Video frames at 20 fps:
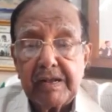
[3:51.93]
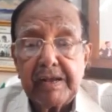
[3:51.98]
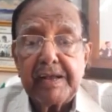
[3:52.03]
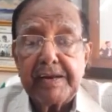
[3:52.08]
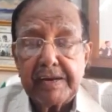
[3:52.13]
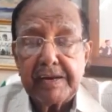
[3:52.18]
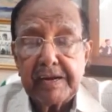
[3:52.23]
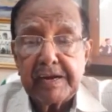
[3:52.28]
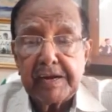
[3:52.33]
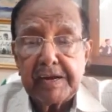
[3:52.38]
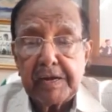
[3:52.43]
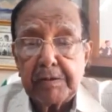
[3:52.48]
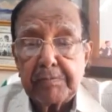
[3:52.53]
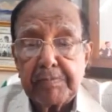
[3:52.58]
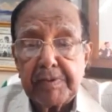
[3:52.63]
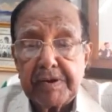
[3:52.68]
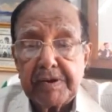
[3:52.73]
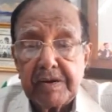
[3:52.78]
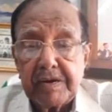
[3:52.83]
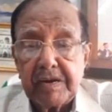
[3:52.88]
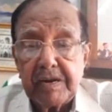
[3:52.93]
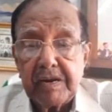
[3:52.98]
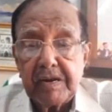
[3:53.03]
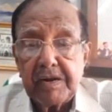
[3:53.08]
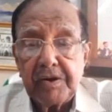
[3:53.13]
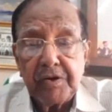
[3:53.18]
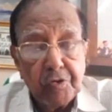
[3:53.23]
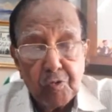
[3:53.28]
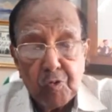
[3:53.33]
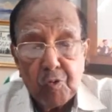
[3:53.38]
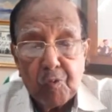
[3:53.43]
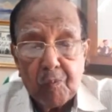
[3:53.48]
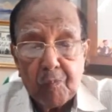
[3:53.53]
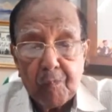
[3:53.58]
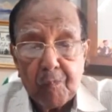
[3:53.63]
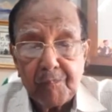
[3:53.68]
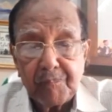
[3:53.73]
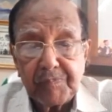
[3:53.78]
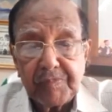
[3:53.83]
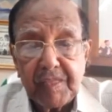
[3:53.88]
getting treatment? No.
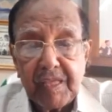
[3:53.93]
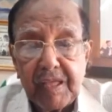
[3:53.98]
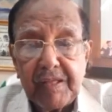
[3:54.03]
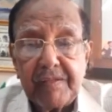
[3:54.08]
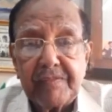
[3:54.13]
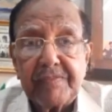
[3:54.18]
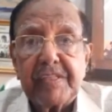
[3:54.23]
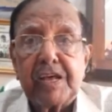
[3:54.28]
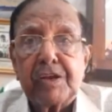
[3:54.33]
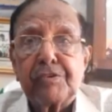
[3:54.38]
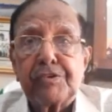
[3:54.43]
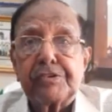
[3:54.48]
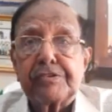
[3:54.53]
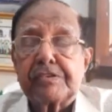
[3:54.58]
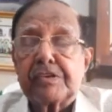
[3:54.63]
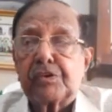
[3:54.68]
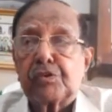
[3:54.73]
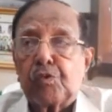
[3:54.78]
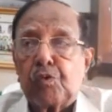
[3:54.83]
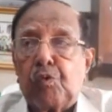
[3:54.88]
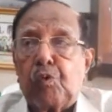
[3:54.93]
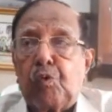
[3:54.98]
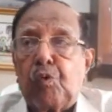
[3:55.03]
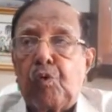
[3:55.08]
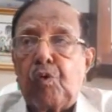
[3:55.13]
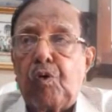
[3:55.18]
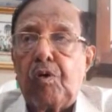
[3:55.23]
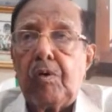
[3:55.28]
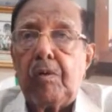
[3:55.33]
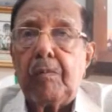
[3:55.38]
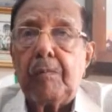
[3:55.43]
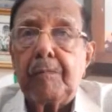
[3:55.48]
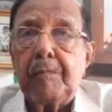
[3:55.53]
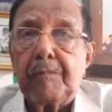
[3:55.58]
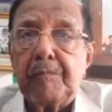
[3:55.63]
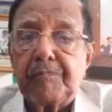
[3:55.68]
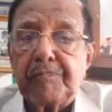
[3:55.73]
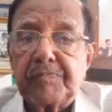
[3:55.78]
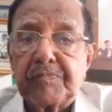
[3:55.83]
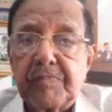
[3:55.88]
There is a rule,
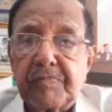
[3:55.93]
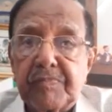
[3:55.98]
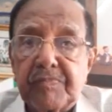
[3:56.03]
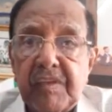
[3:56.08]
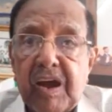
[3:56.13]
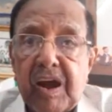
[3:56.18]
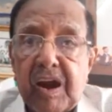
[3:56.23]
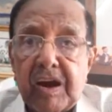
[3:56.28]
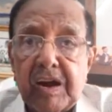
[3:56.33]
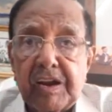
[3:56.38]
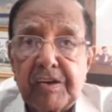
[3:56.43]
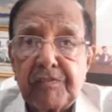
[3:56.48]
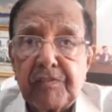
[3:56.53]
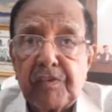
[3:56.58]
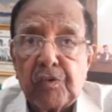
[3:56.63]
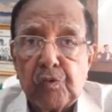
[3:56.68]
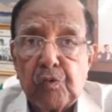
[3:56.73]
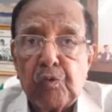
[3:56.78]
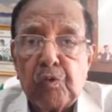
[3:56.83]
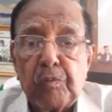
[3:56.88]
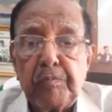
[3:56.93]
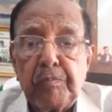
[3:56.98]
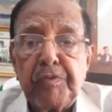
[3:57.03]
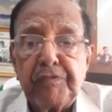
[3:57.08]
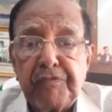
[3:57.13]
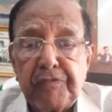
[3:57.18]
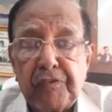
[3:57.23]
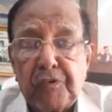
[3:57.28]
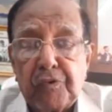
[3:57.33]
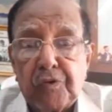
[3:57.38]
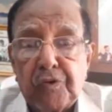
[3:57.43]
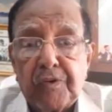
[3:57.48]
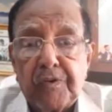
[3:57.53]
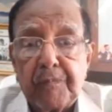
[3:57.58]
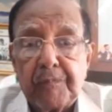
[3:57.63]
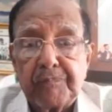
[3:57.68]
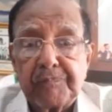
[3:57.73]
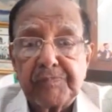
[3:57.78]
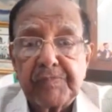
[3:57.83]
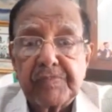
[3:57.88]
ardent rule before,
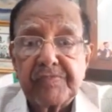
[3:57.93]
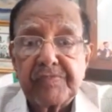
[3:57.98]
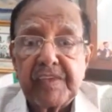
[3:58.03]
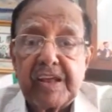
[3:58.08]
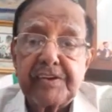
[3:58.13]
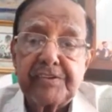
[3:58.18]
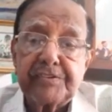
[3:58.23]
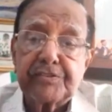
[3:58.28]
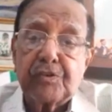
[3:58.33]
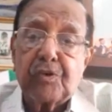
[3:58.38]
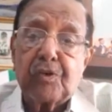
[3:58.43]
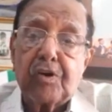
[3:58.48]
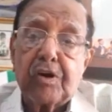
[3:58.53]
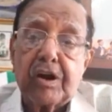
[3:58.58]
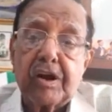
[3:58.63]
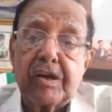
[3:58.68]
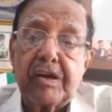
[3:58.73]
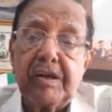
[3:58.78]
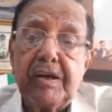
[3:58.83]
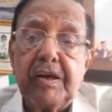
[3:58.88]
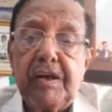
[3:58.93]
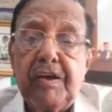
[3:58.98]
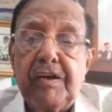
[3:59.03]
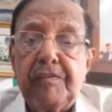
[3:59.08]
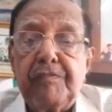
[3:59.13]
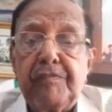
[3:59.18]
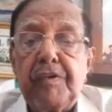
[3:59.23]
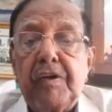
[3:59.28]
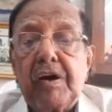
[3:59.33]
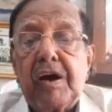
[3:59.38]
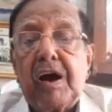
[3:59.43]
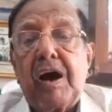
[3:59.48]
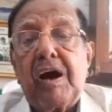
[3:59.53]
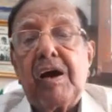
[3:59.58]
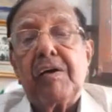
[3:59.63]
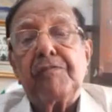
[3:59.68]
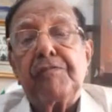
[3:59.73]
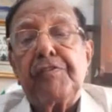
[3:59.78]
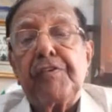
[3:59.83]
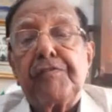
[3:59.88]
that is called
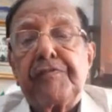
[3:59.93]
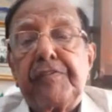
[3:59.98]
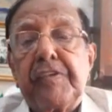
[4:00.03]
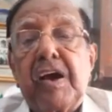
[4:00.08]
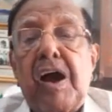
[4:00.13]
50,